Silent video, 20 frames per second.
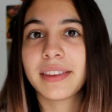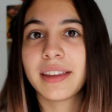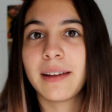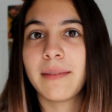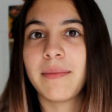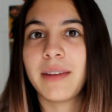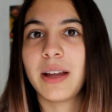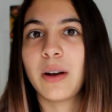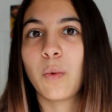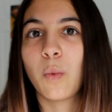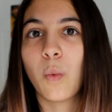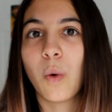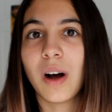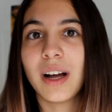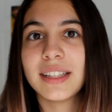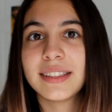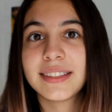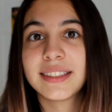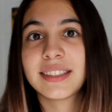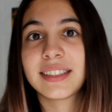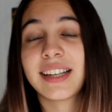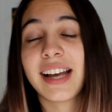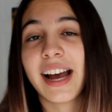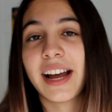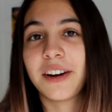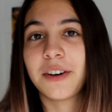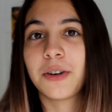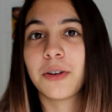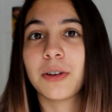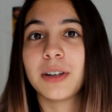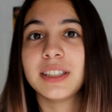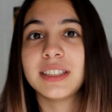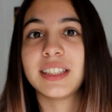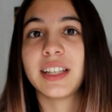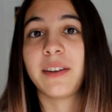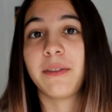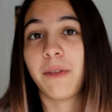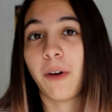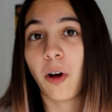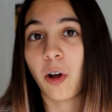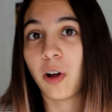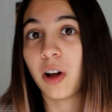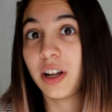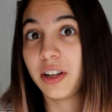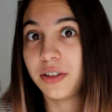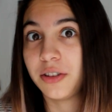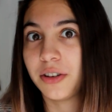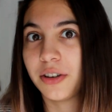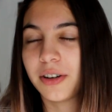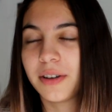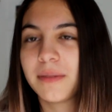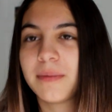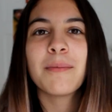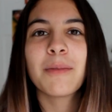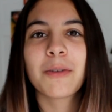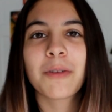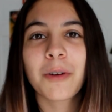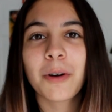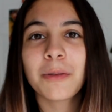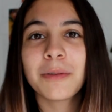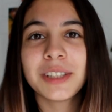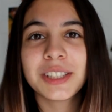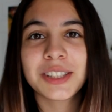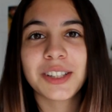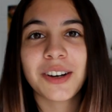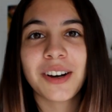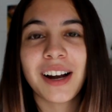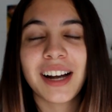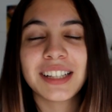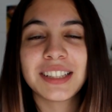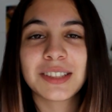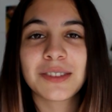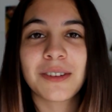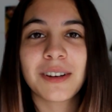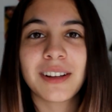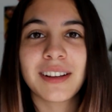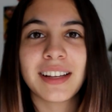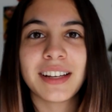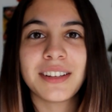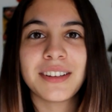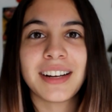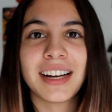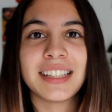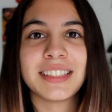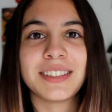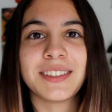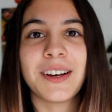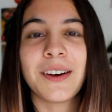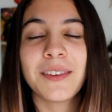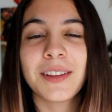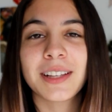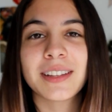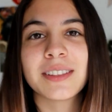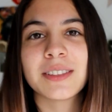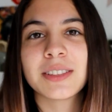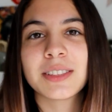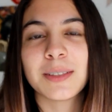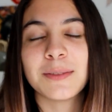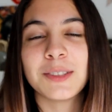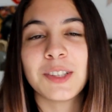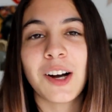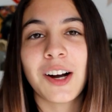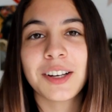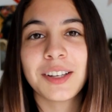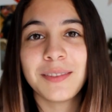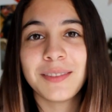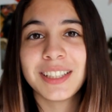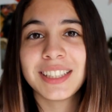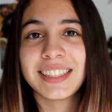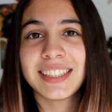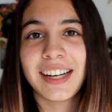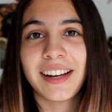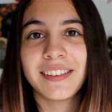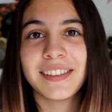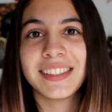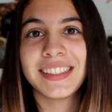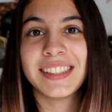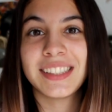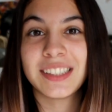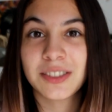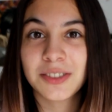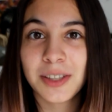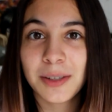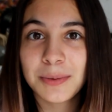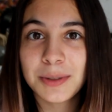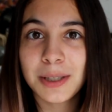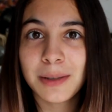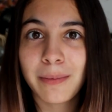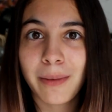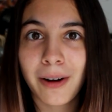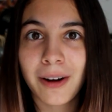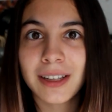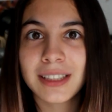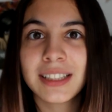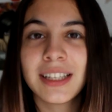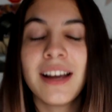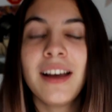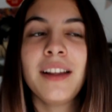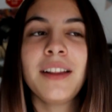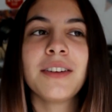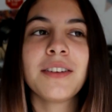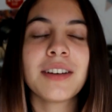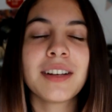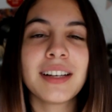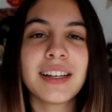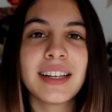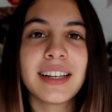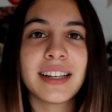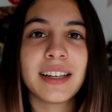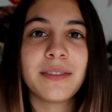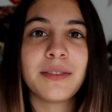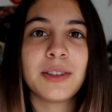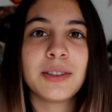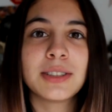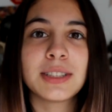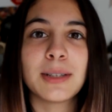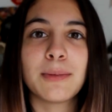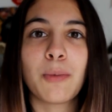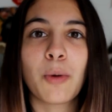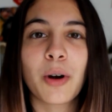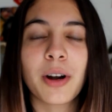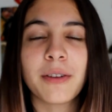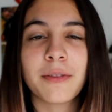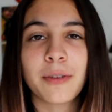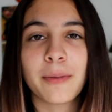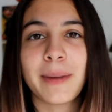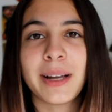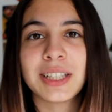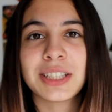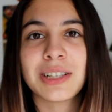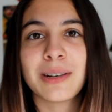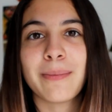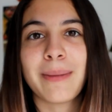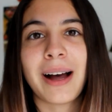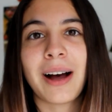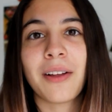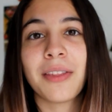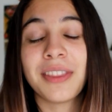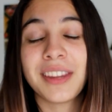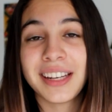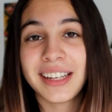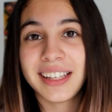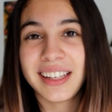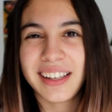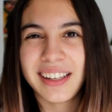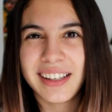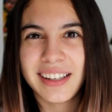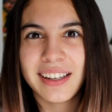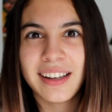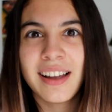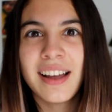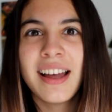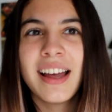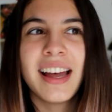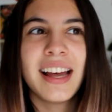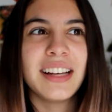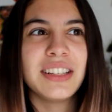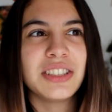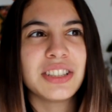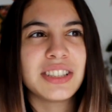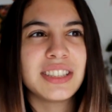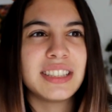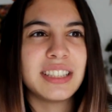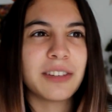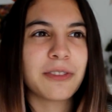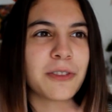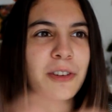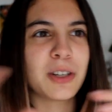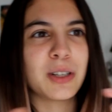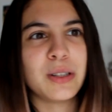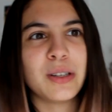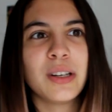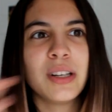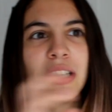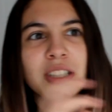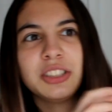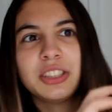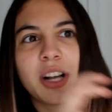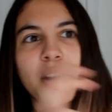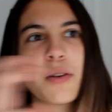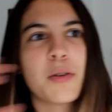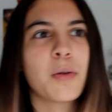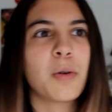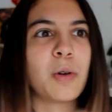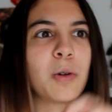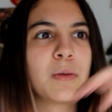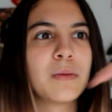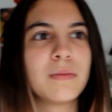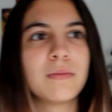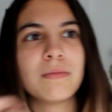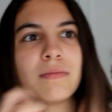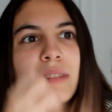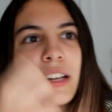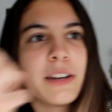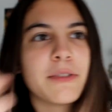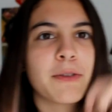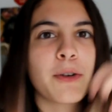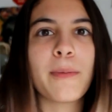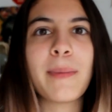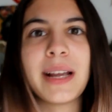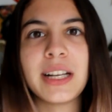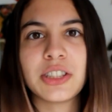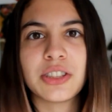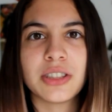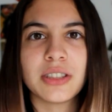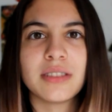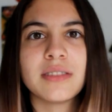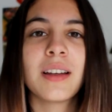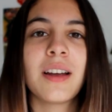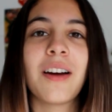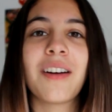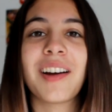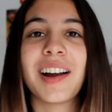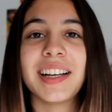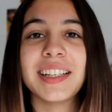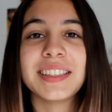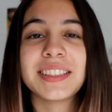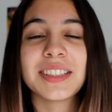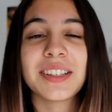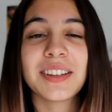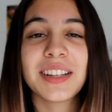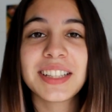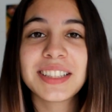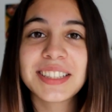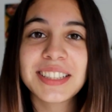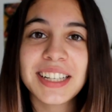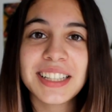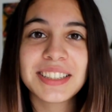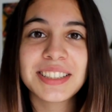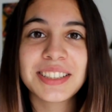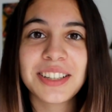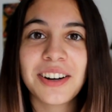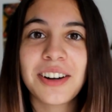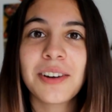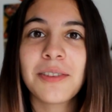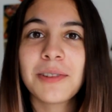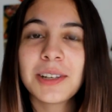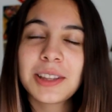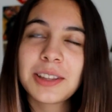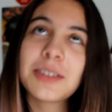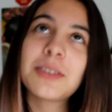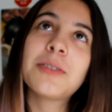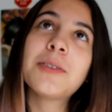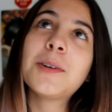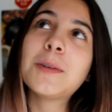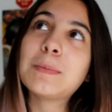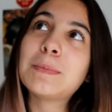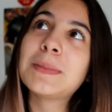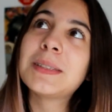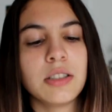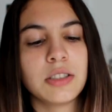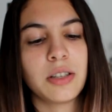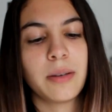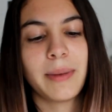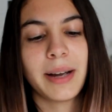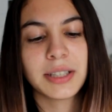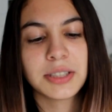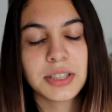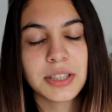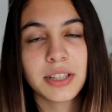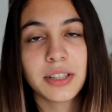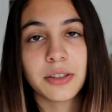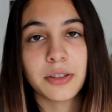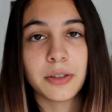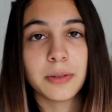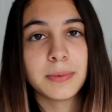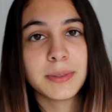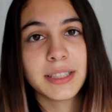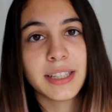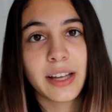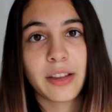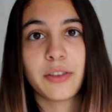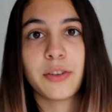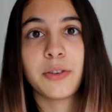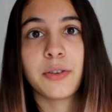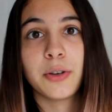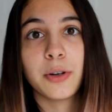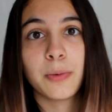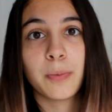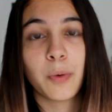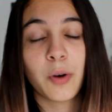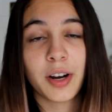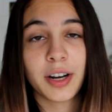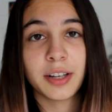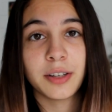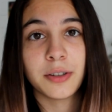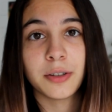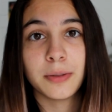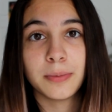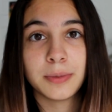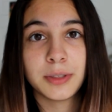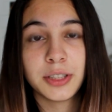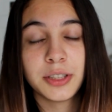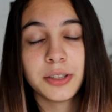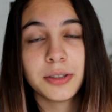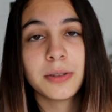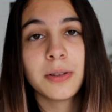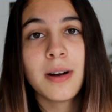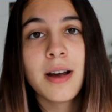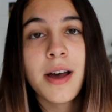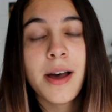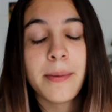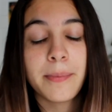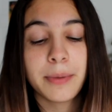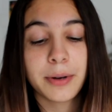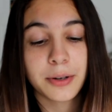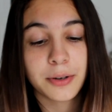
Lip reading: them and what categories they fall under. Before we start, I just want to let you guys know that there's some documents down in the description box. They're going to give you some more information about the EE and just different general information. Alright, so let's get started with the groups. So I'm actually going to group together group 1 and group 2, but